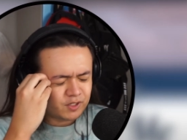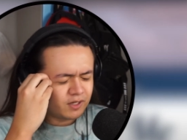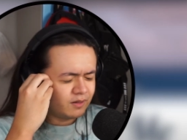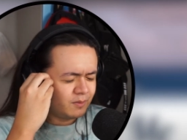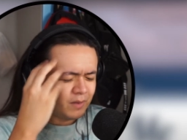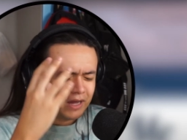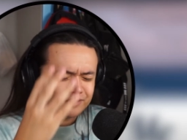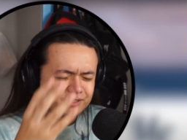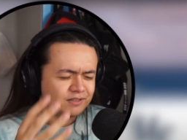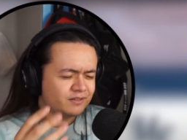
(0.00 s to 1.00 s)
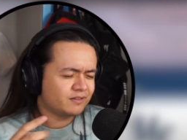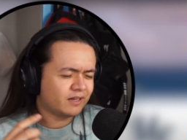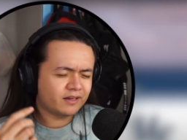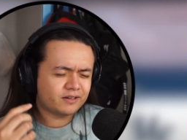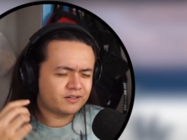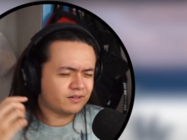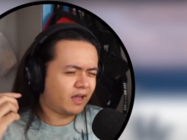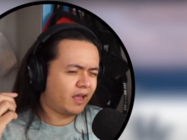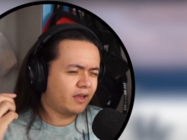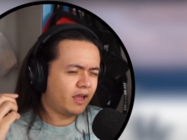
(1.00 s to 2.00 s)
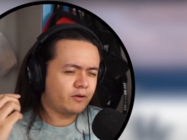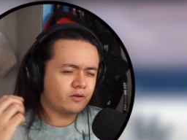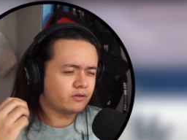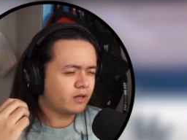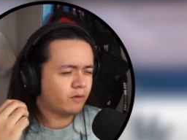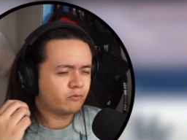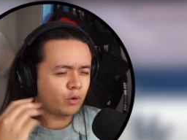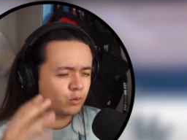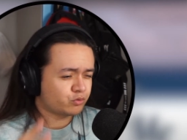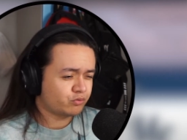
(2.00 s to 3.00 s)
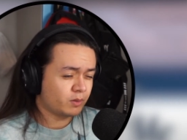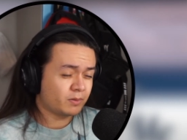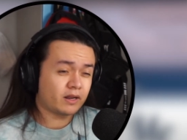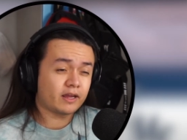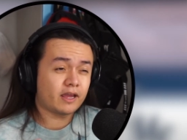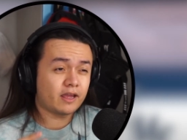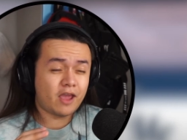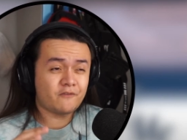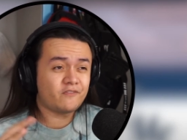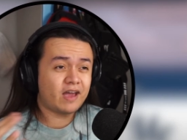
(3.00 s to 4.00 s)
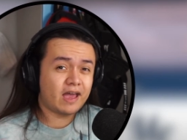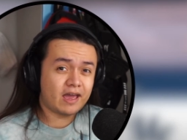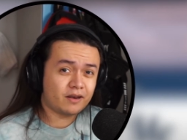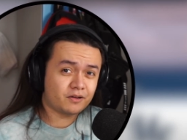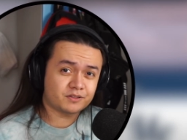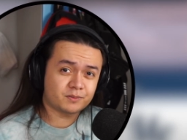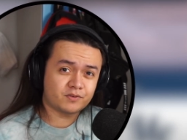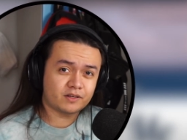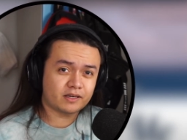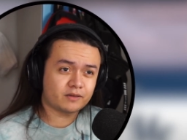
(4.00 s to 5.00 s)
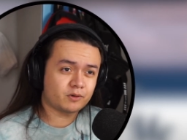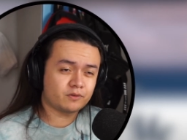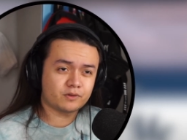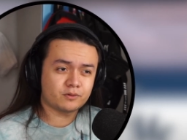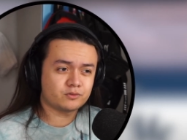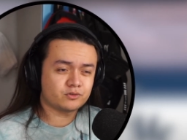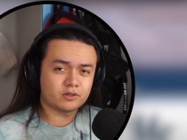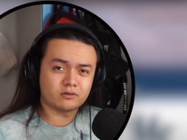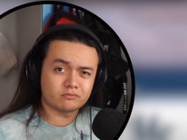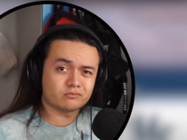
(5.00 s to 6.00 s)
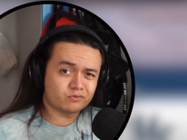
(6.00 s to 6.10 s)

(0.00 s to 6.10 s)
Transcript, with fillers: imagine like a, a, a road trip in like a, a van or something, like one of those, you know,